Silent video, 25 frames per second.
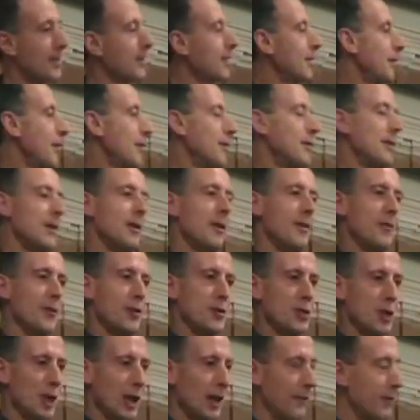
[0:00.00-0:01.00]
The
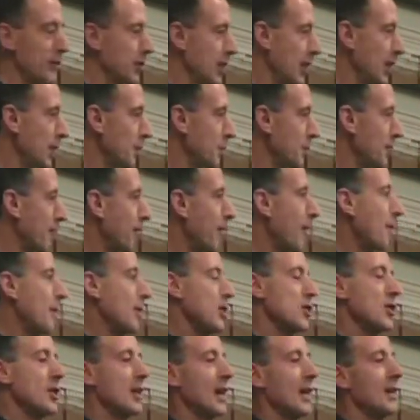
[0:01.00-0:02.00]
GALHA agenda was very
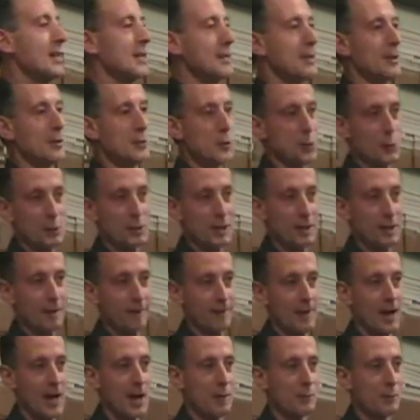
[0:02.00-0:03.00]
much against the nuclear
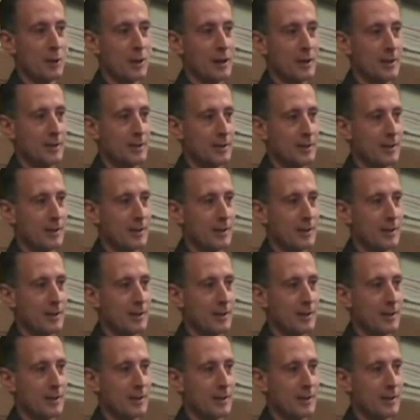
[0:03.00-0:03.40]
family.